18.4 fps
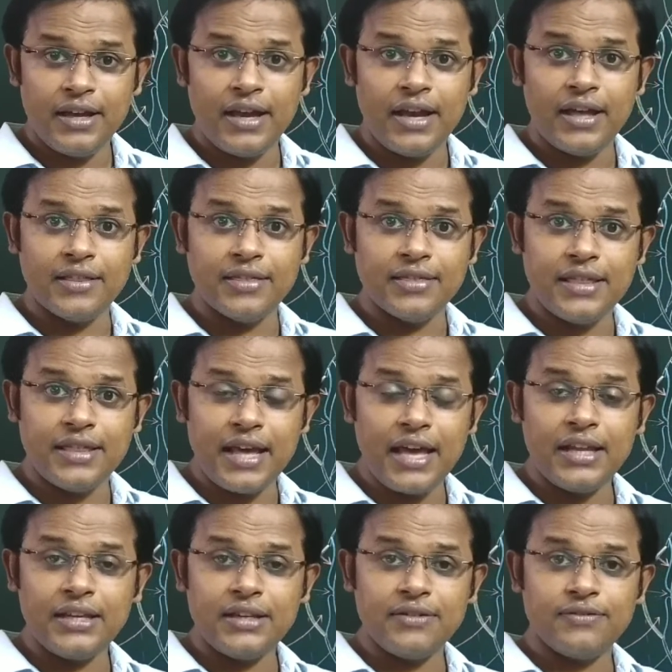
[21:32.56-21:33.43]
And
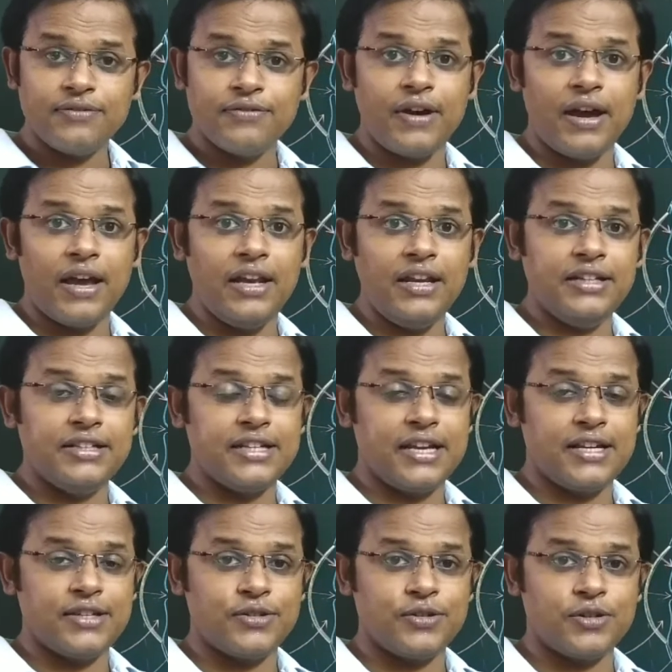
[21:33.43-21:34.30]
then finally it
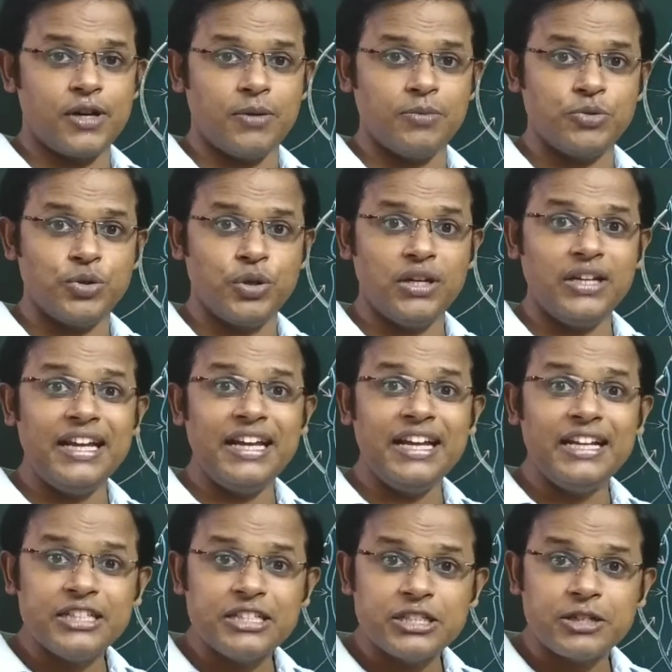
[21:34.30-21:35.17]
has to come to an
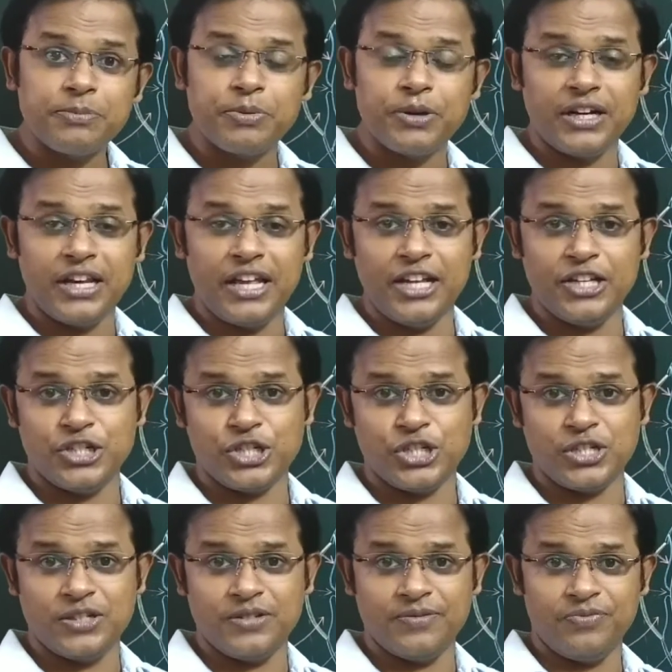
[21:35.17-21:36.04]

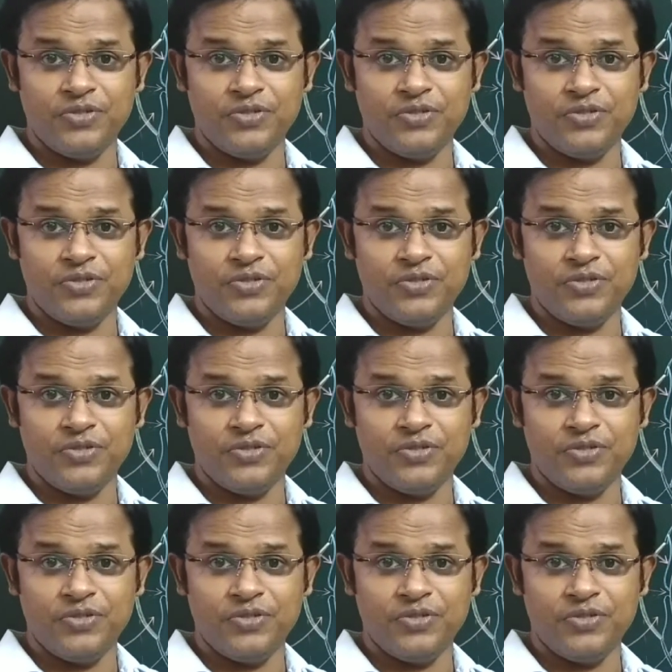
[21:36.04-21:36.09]
interpretation.